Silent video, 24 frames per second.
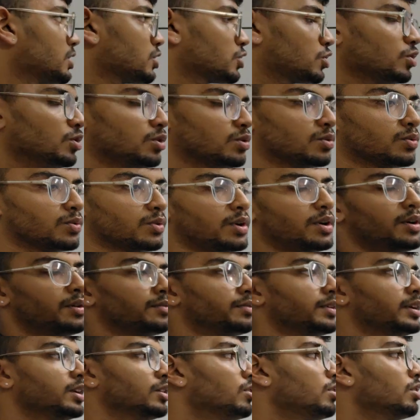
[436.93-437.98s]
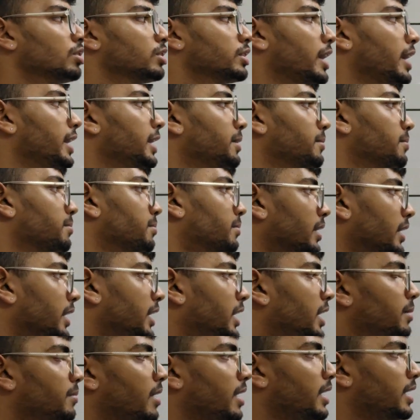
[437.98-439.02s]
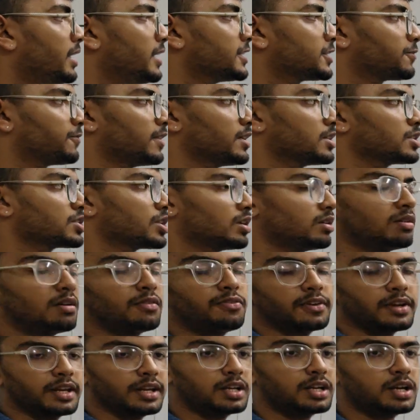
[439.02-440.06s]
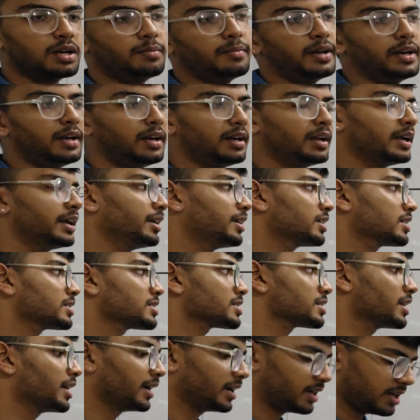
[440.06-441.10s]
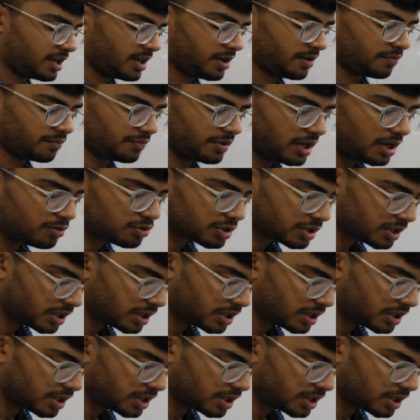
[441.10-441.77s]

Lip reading: So we know that money demand is function of income and interest rate. We have